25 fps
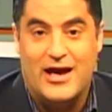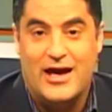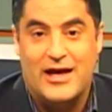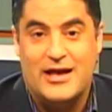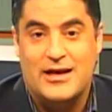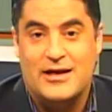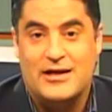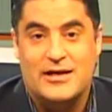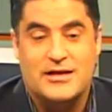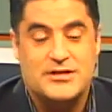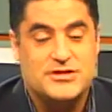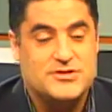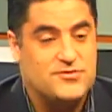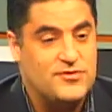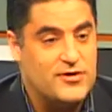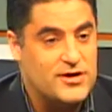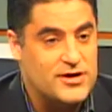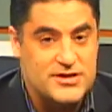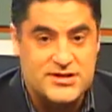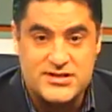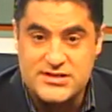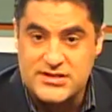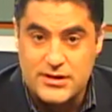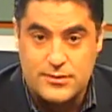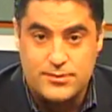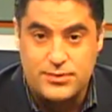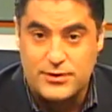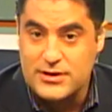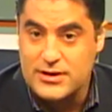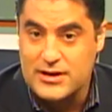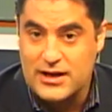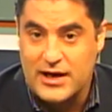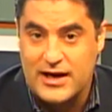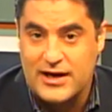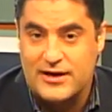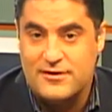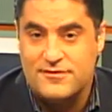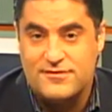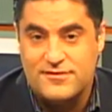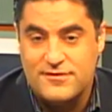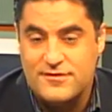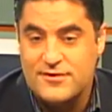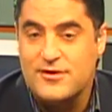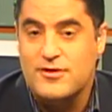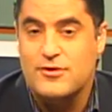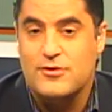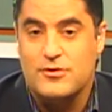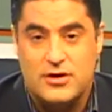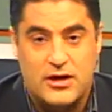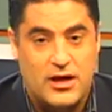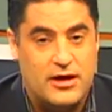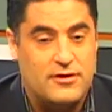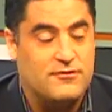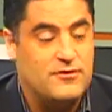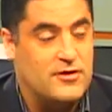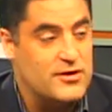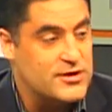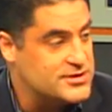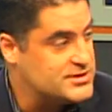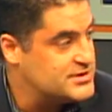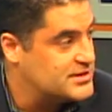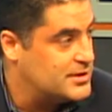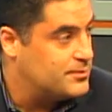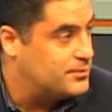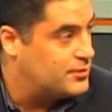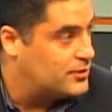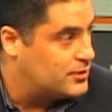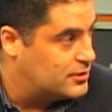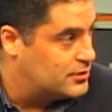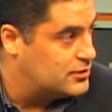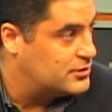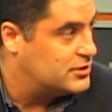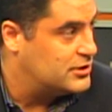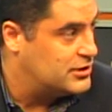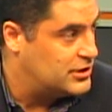And it's a very simple life, okay, very simple.